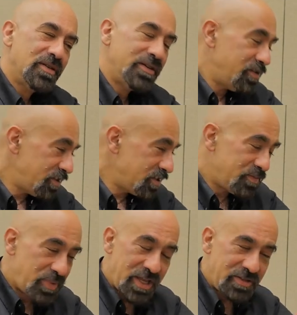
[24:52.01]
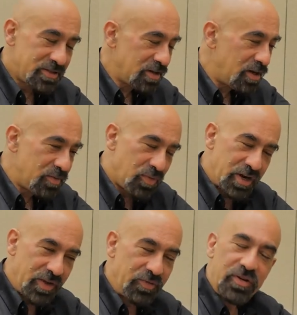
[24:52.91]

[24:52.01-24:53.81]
and this is based on what I've